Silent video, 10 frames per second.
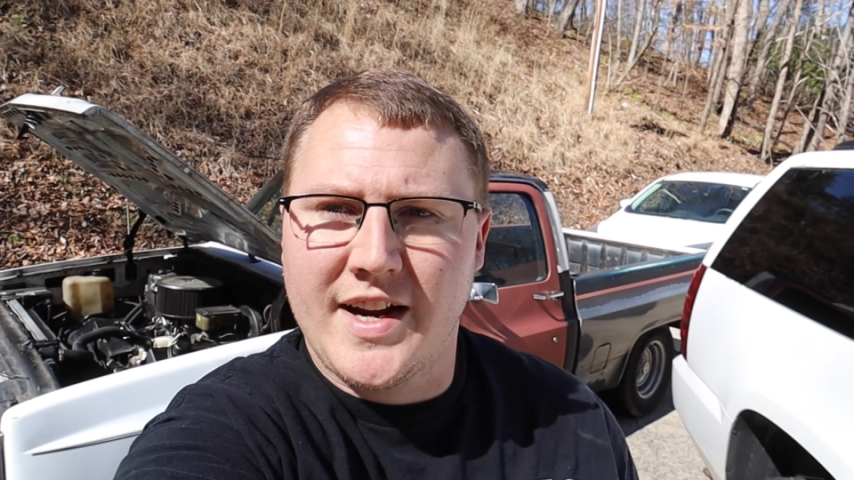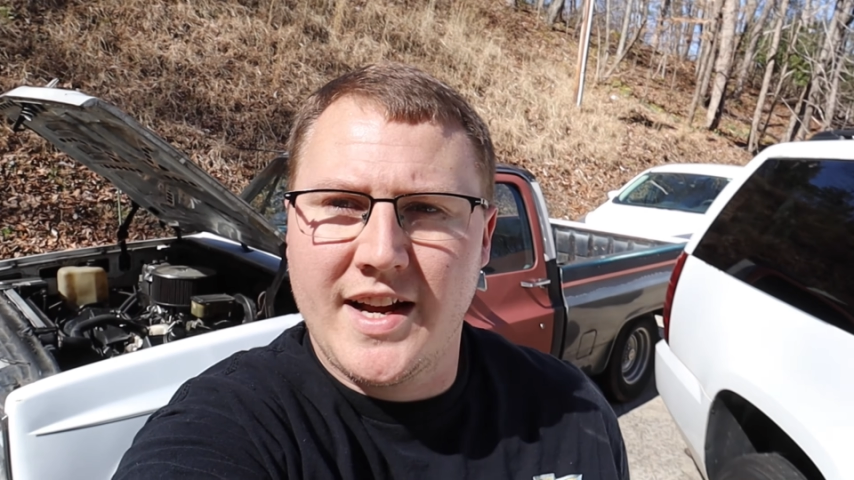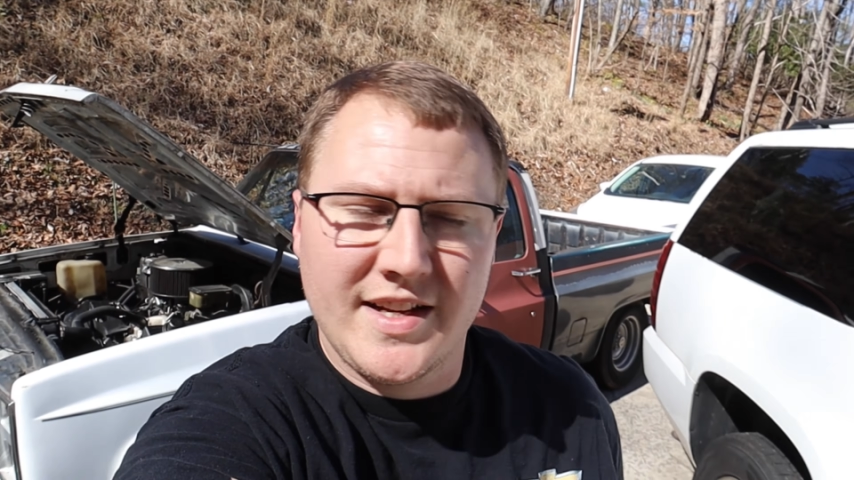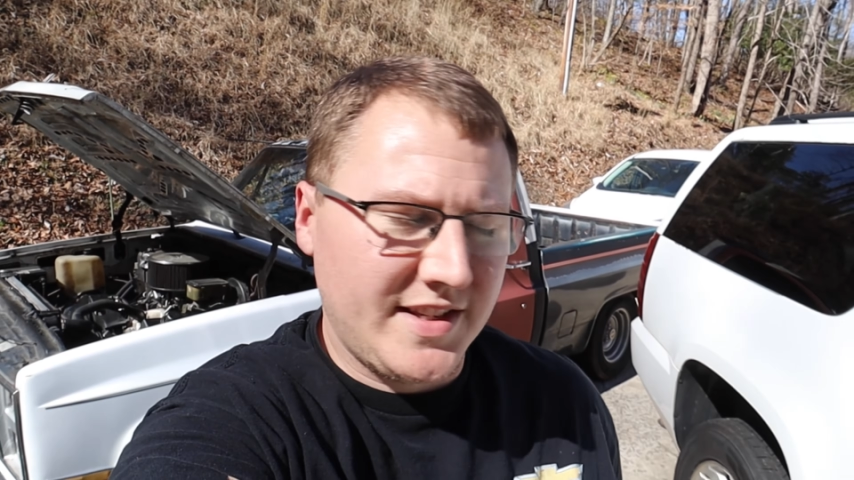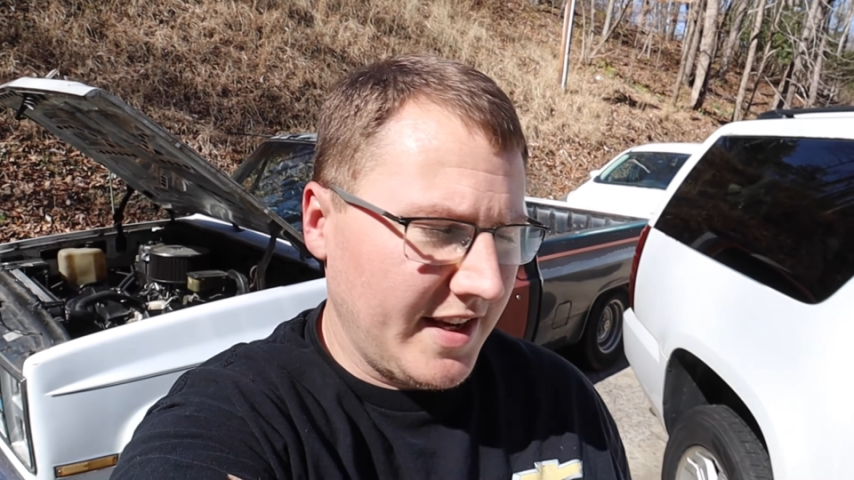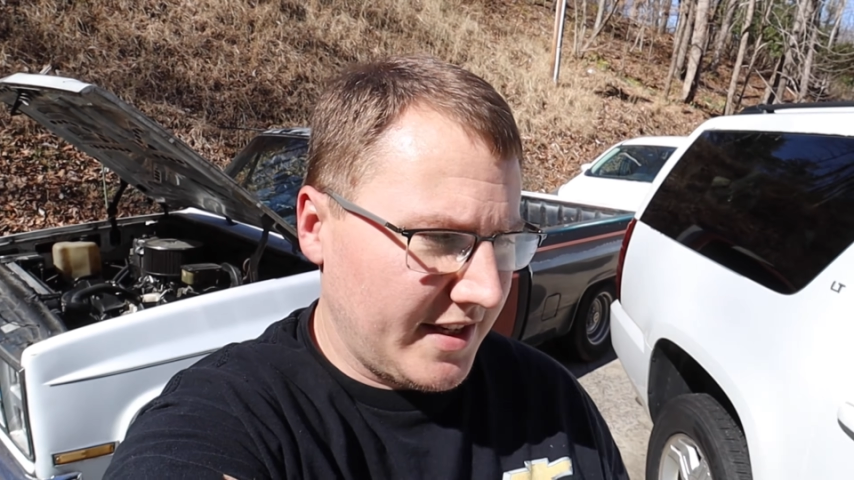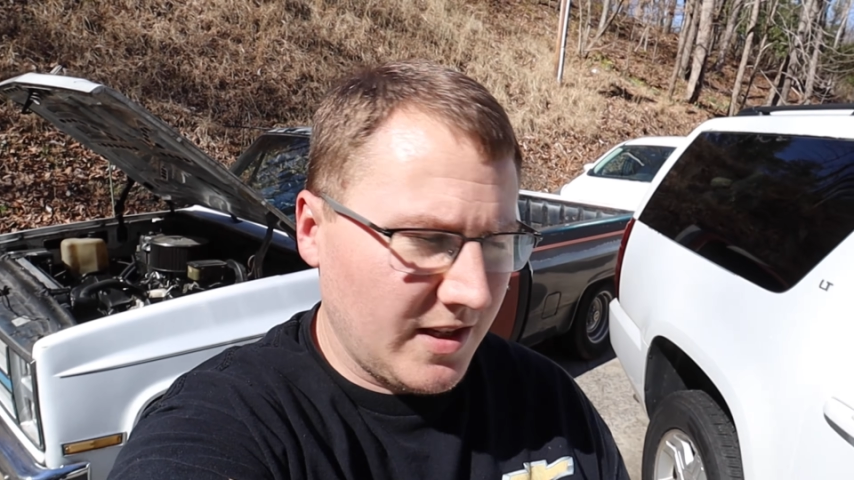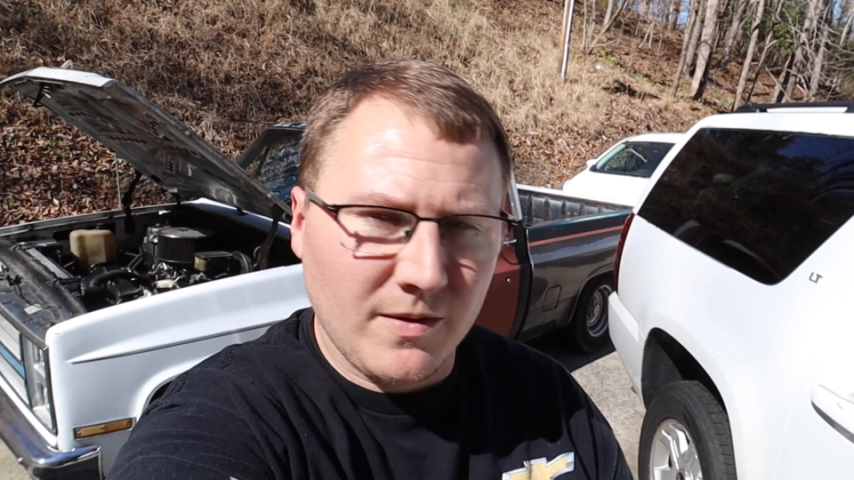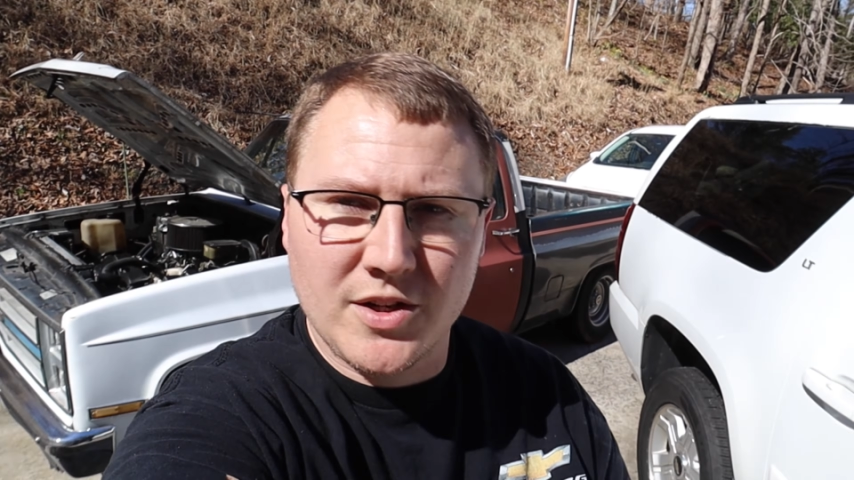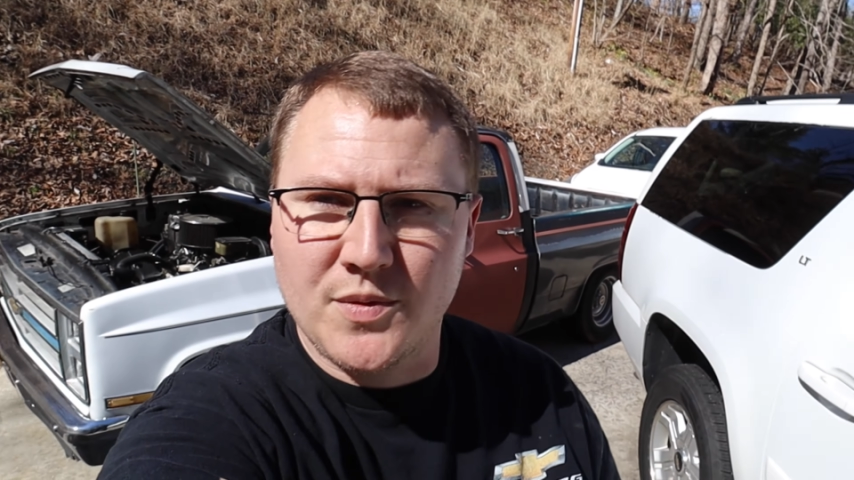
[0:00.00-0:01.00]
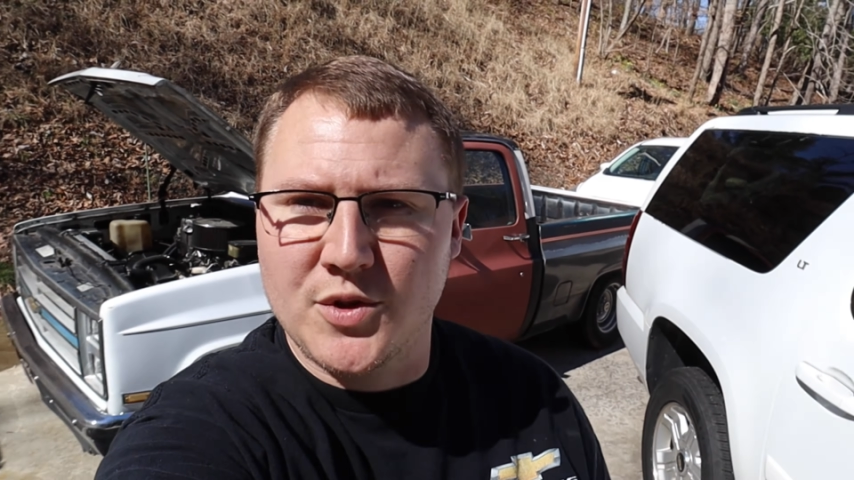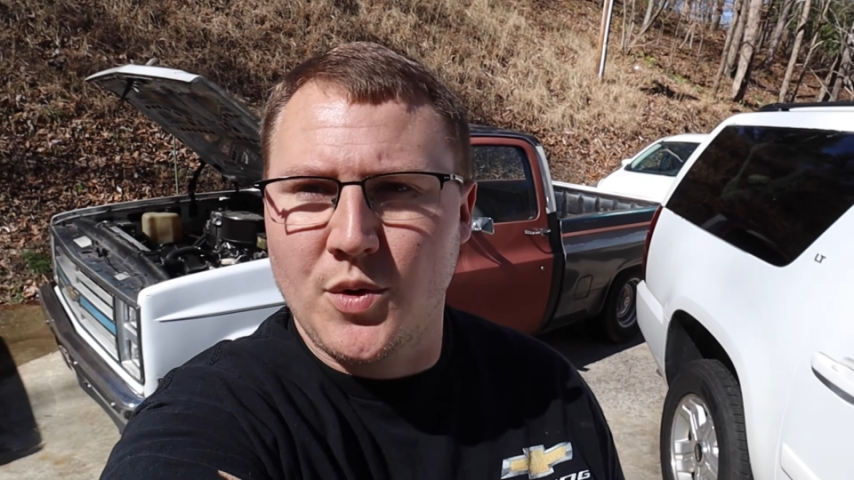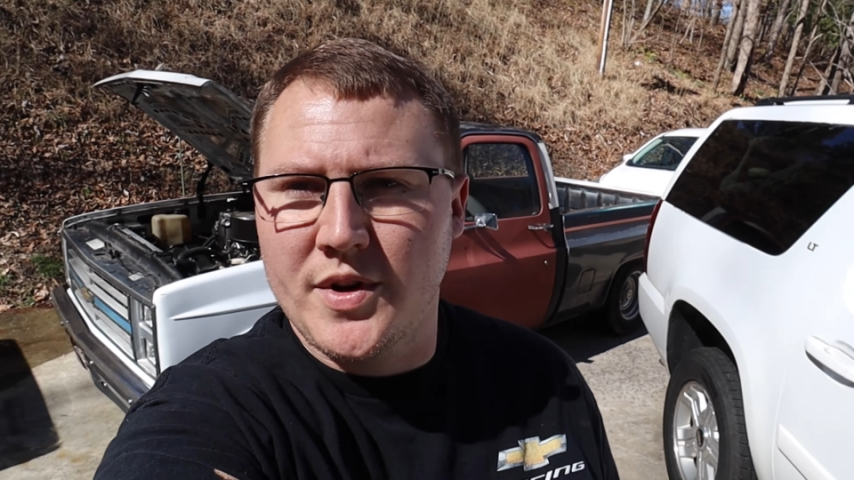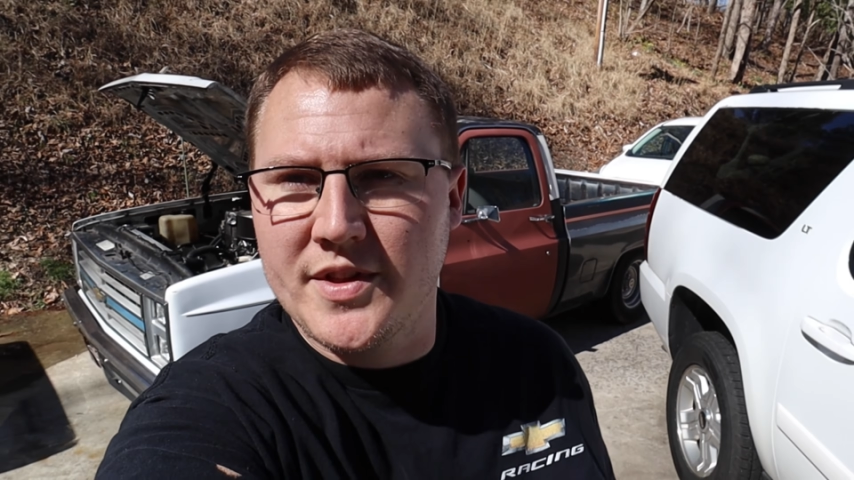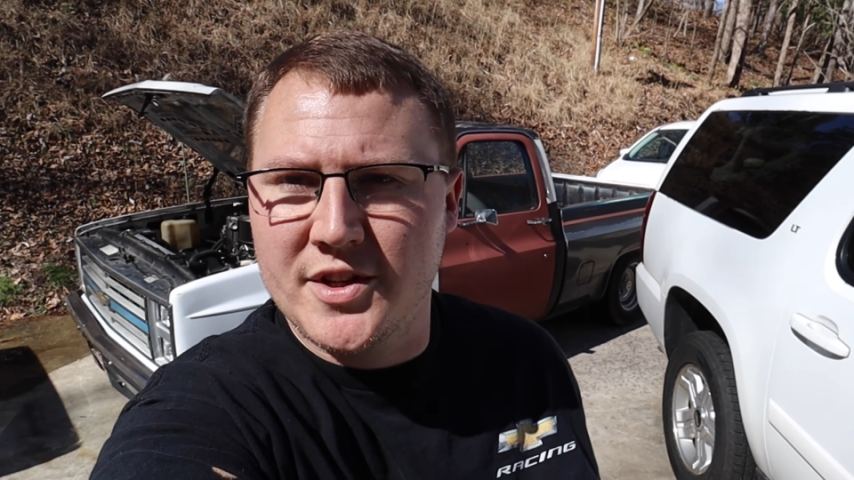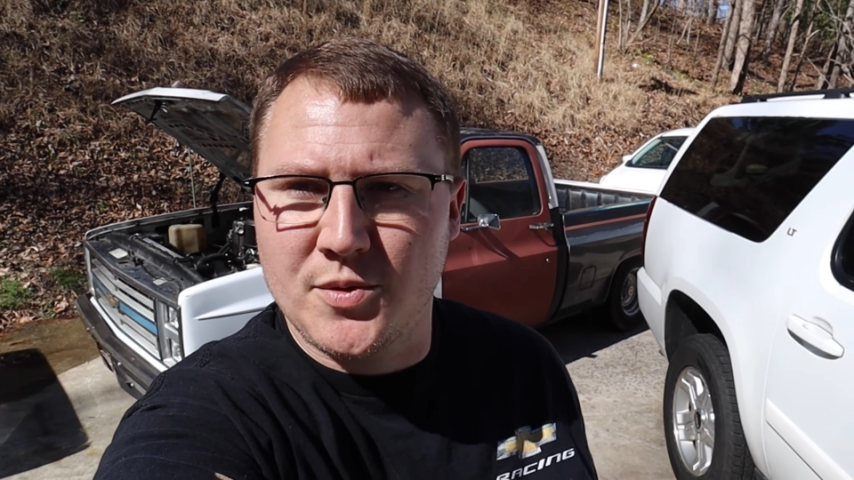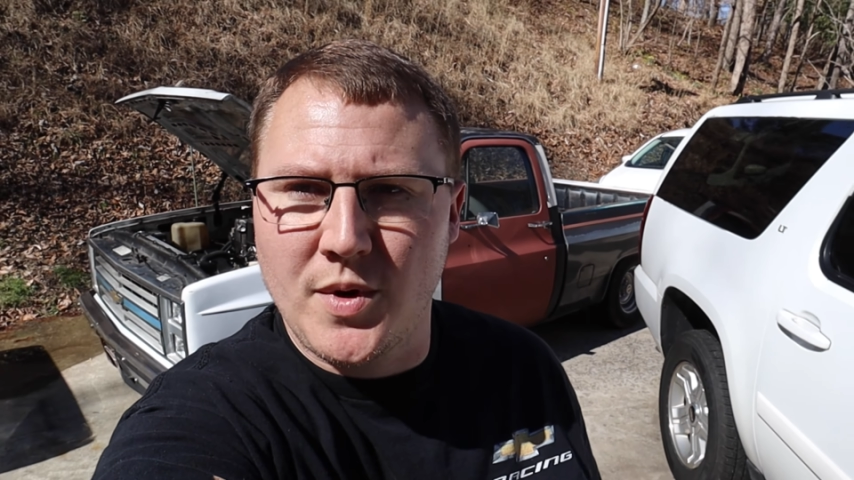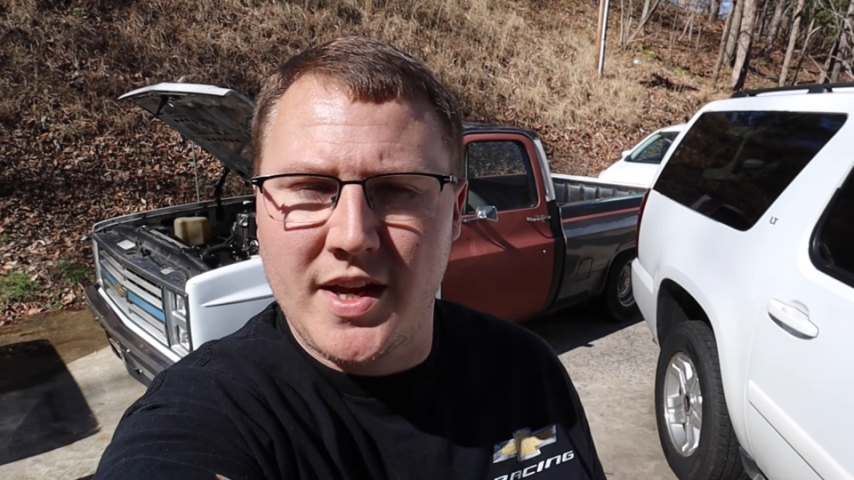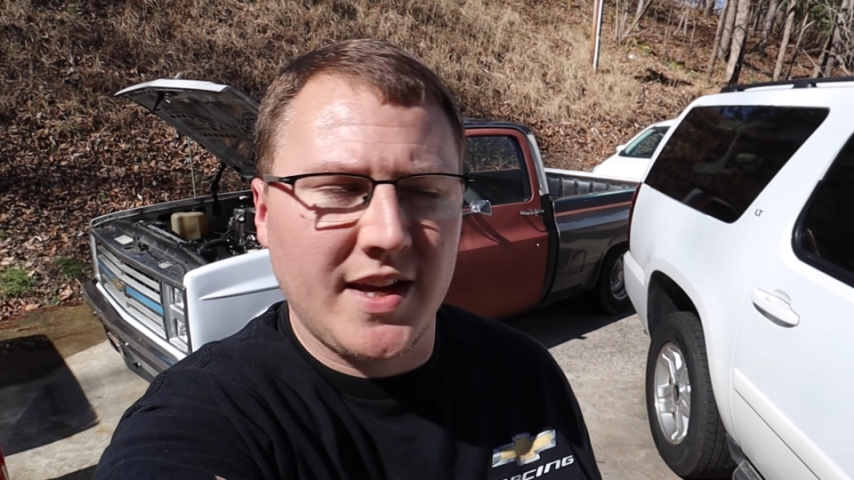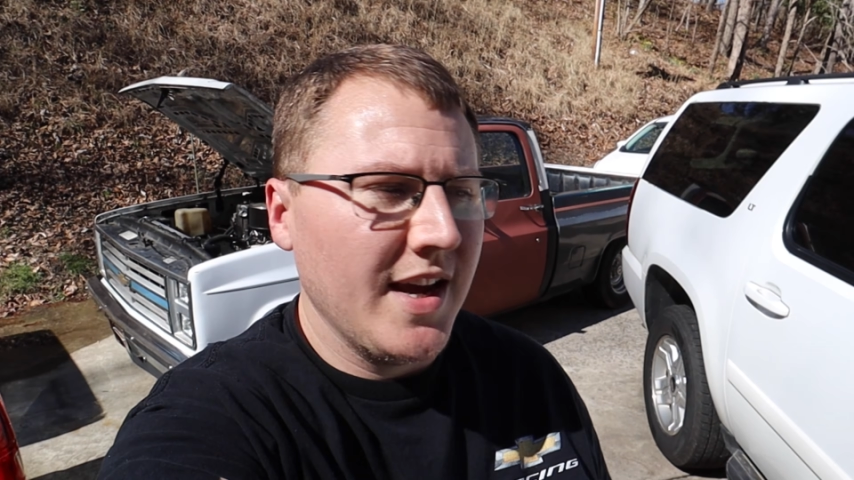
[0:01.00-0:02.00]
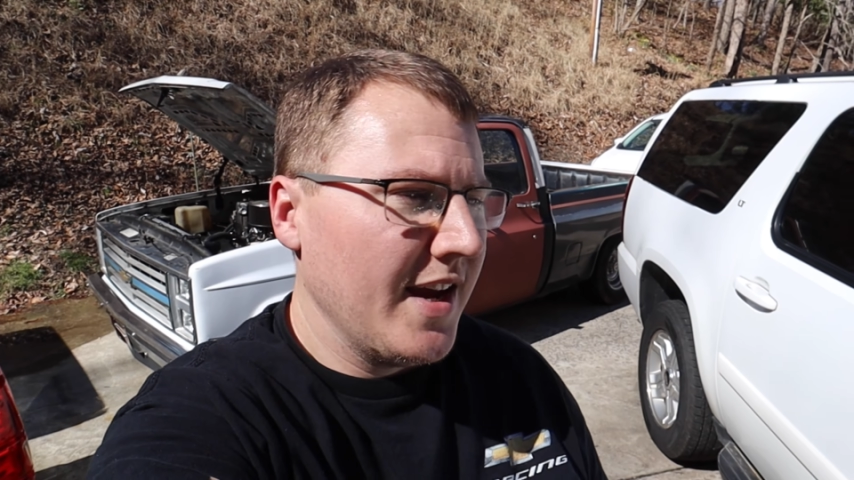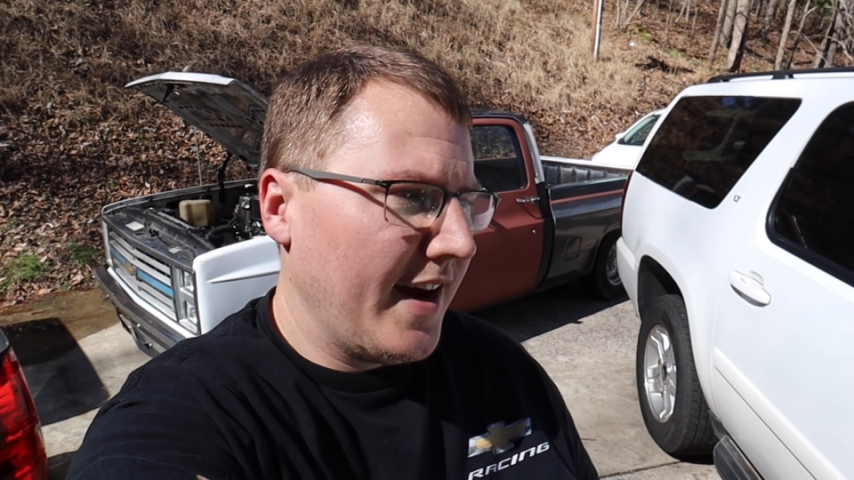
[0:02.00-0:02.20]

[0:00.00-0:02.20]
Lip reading: guys, thanks so much for joining this week.